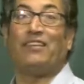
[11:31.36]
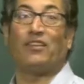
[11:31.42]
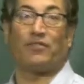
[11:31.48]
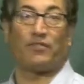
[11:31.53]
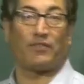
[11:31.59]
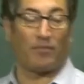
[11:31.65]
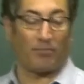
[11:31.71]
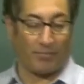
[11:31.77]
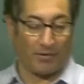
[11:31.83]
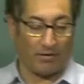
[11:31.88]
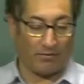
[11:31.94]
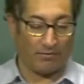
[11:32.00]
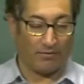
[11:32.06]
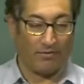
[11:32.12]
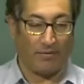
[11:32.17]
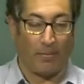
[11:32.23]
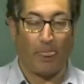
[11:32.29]
of
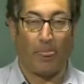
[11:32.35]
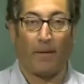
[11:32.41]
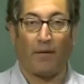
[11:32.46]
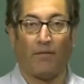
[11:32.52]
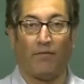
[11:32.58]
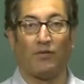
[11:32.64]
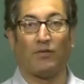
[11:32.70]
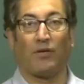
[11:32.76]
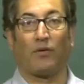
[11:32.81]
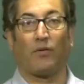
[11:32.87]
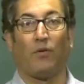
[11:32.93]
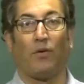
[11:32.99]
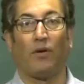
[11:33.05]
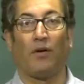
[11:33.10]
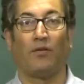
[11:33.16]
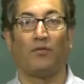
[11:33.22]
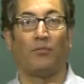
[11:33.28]
compounds which are
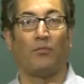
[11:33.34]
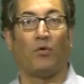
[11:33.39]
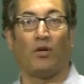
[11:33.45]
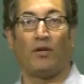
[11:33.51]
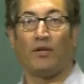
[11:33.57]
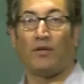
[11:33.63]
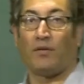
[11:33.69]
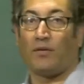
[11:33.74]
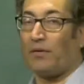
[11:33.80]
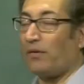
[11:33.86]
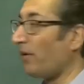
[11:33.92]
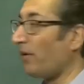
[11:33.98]
called as molecular or